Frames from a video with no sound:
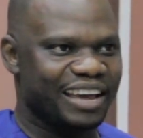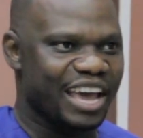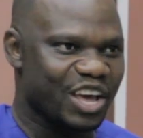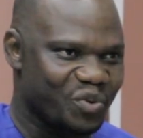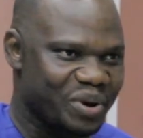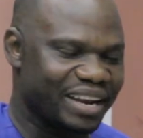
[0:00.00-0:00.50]

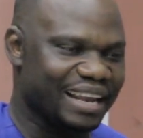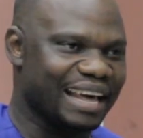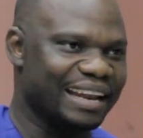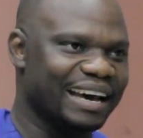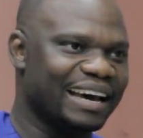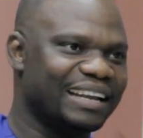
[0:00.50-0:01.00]
Edwin
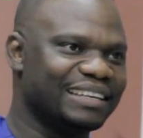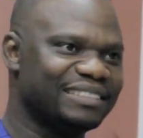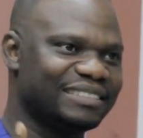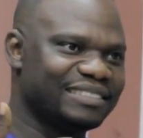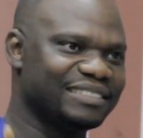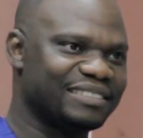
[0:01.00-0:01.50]

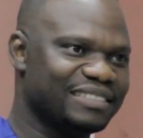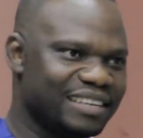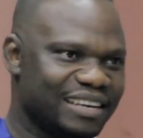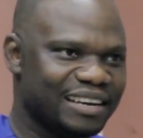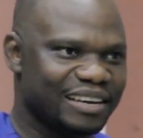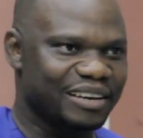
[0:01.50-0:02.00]
Ladan,
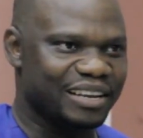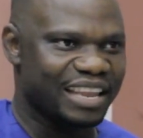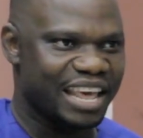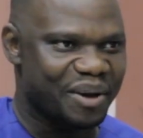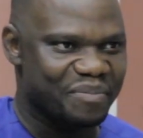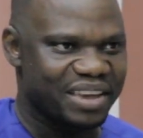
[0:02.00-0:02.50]

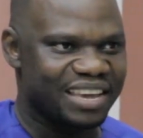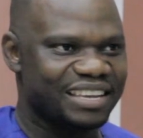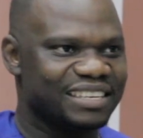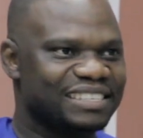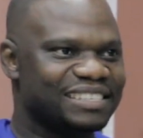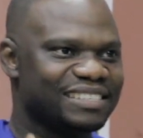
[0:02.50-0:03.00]

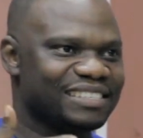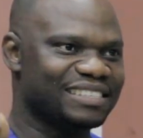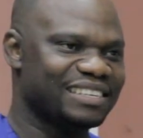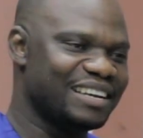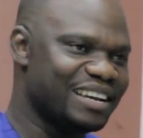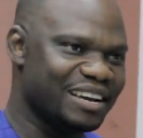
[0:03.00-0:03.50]
Nemis,
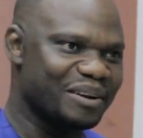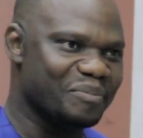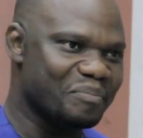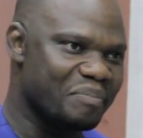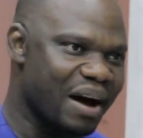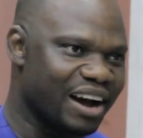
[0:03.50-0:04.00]

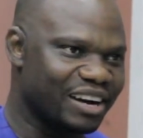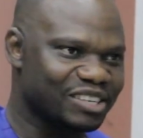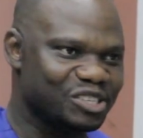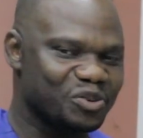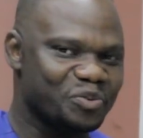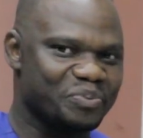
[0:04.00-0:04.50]

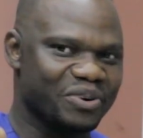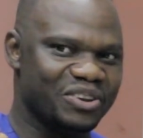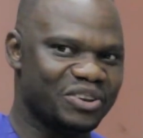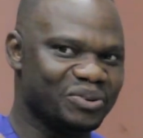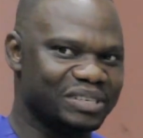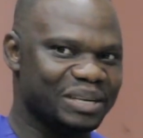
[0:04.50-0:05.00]
Banks, who
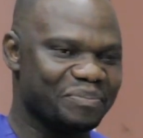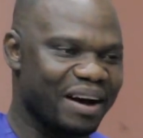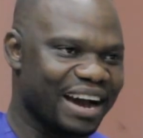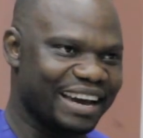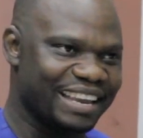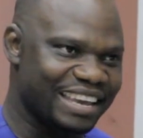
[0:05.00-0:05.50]
produced the
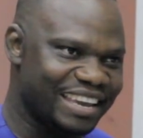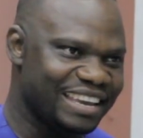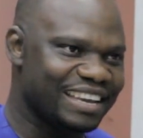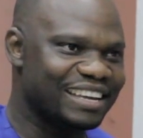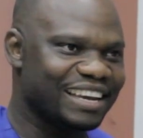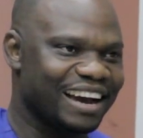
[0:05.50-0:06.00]

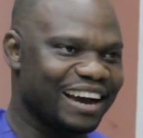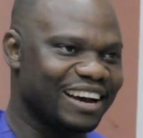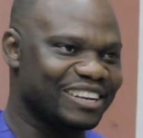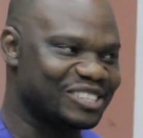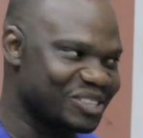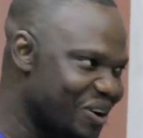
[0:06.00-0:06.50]
Magani
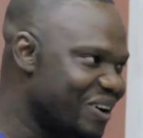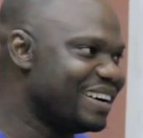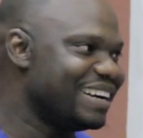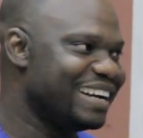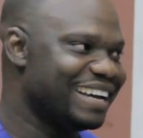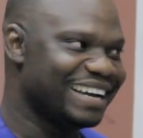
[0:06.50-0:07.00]

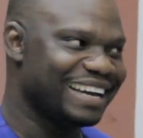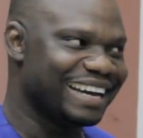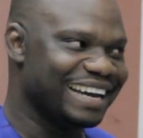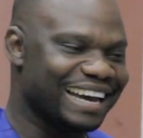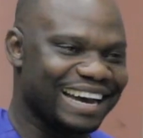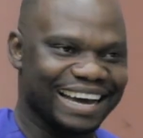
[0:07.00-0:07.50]
song,
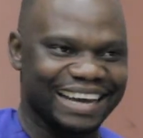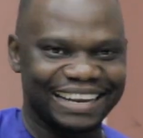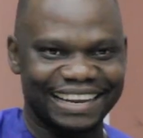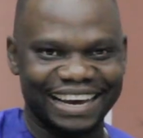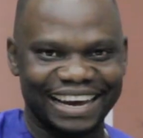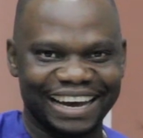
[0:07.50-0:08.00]

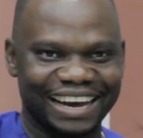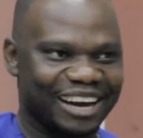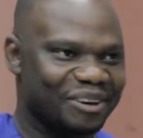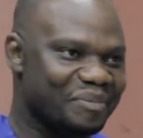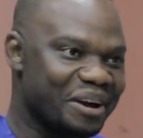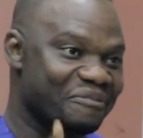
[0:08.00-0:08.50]
and
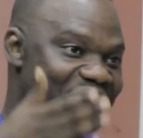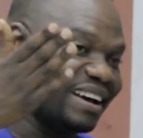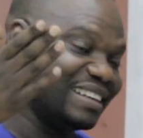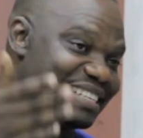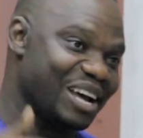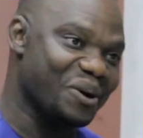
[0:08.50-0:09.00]
my
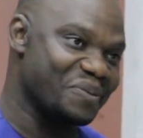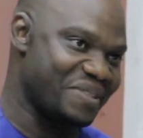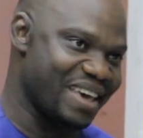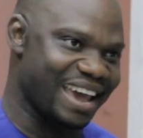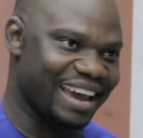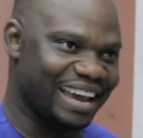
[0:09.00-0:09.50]
fans out
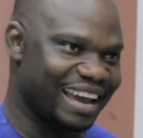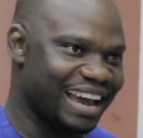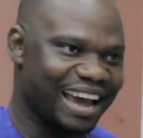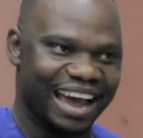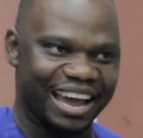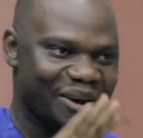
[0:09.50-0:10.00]
there.
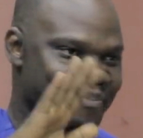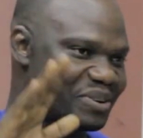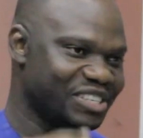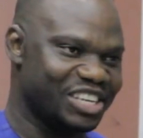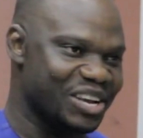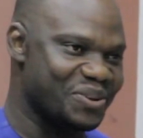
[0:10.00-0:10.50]
I
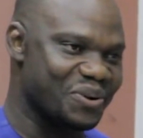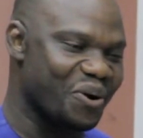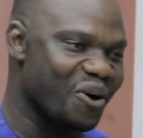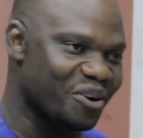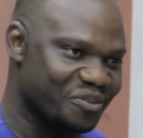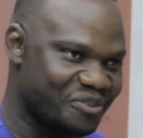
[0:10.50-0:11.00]
appreciate you
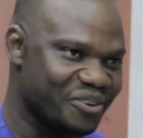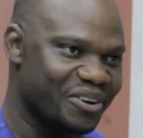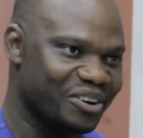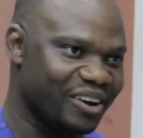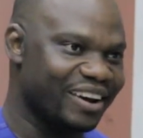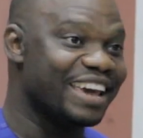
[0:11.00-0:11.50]
all for
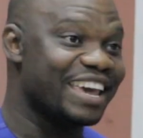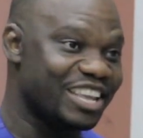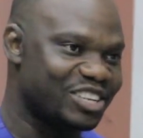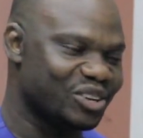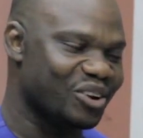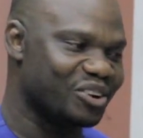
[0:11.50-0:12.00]
your
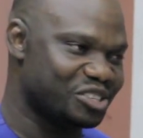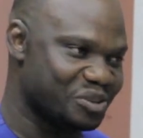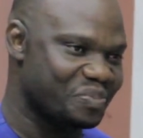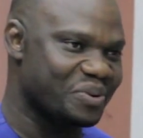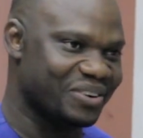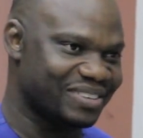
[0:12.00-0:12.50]
age-long
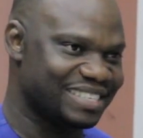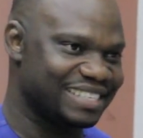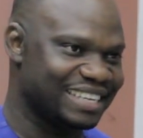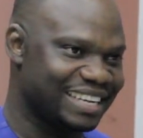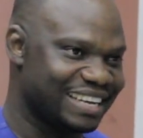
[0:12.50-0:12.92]
support.